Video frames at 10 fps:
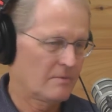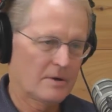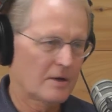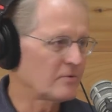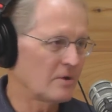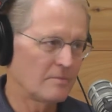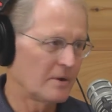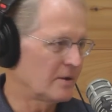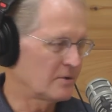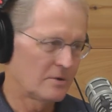
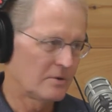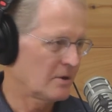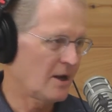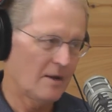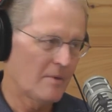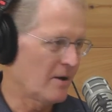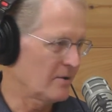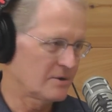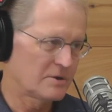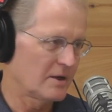countrymen came
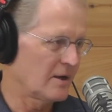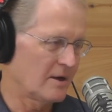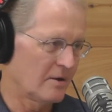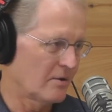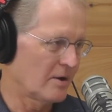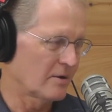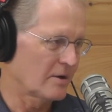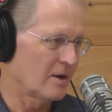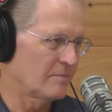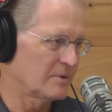out and said, you know, here,
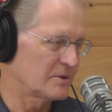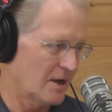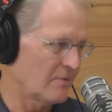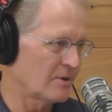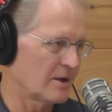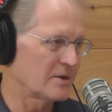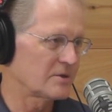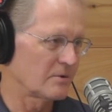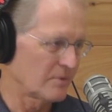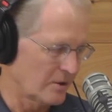come and stay with
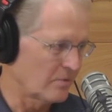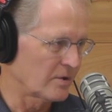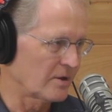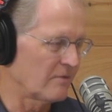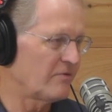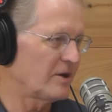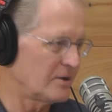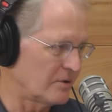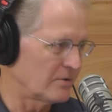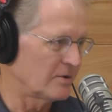us, or, you know, we're going to
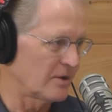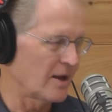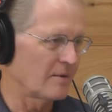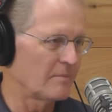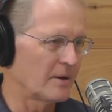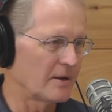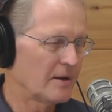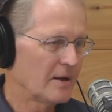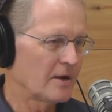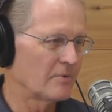feed you and do that. But
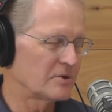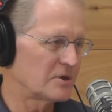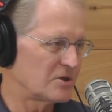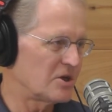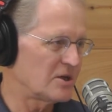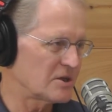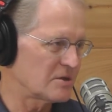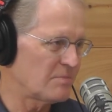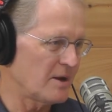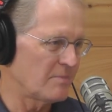it was the
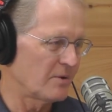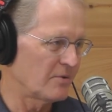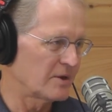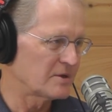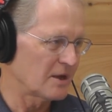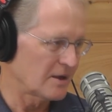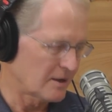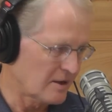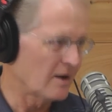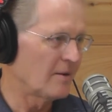Jesus people that
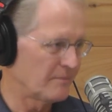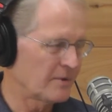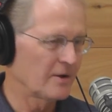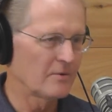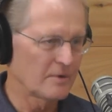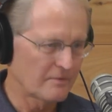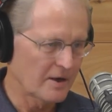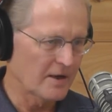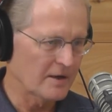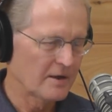said, come, you know, we've
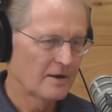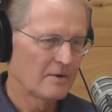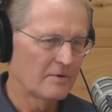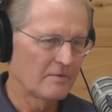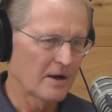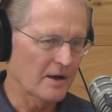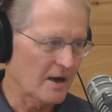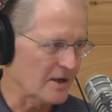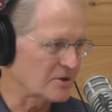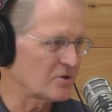got, we've got
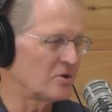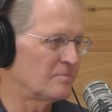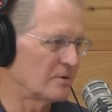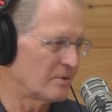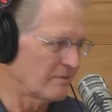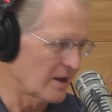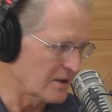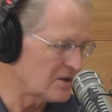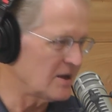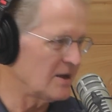hot soup or we've
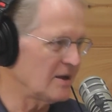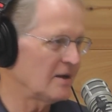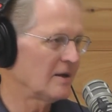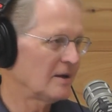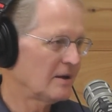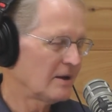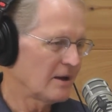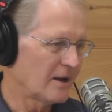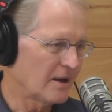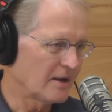got tea
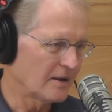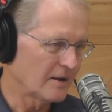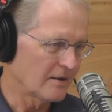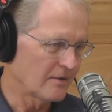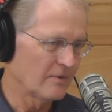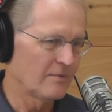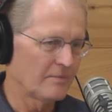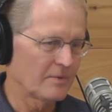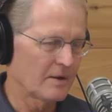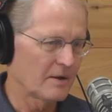hmm. and, you know,
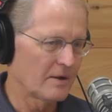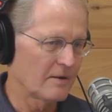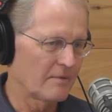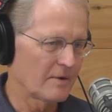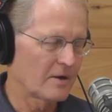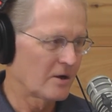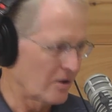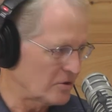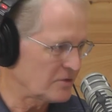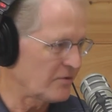uh,
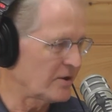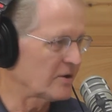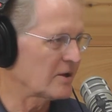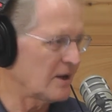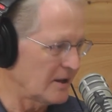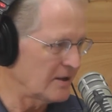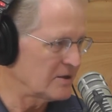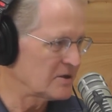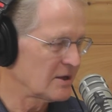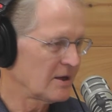clothes for your
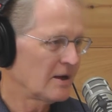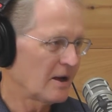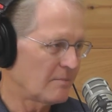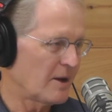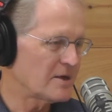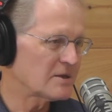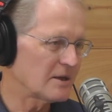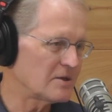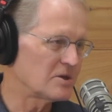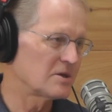kids. And
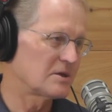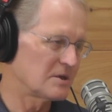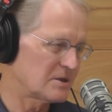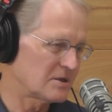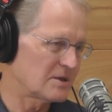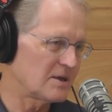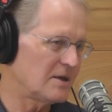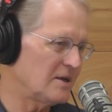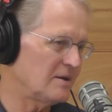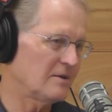basically just to
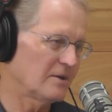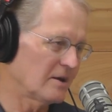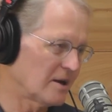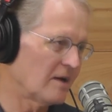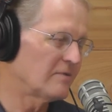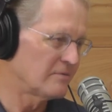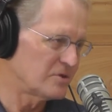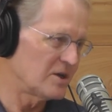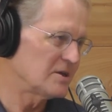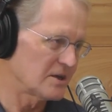see the love of
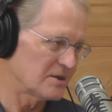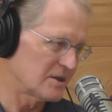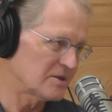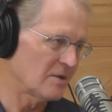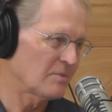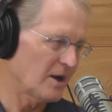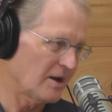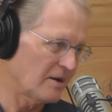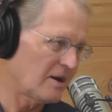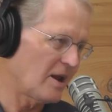Jesus in some
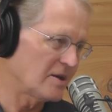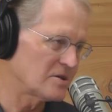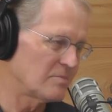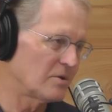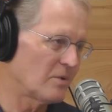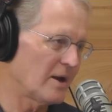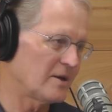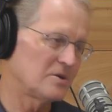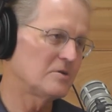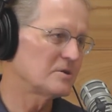kind of tangible
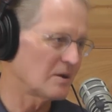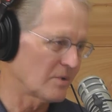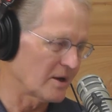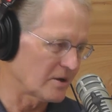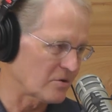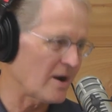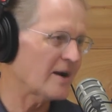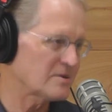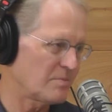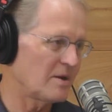way is usually what
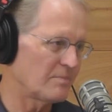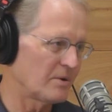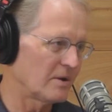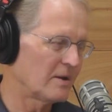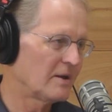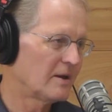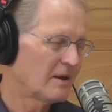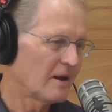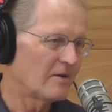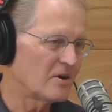attracts people
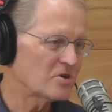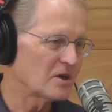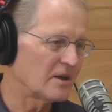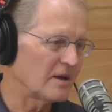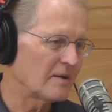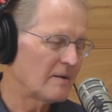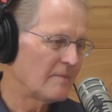mm-hmm. initially.